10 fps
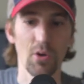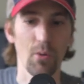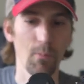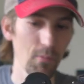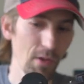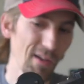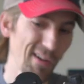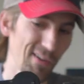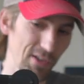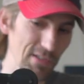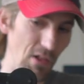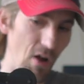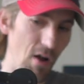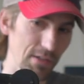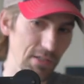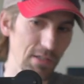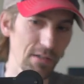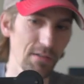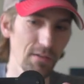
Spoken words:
So these locks,